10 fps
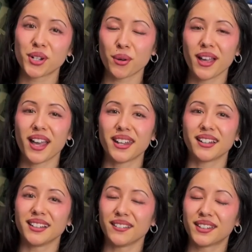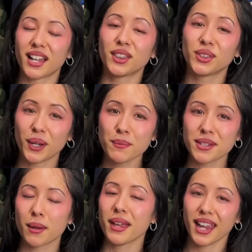go ahead and leave that thumbs
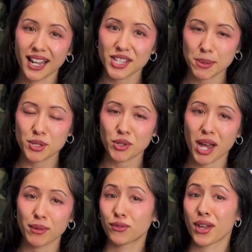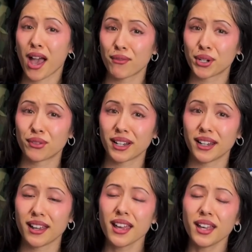up and subscribe if you haven't already.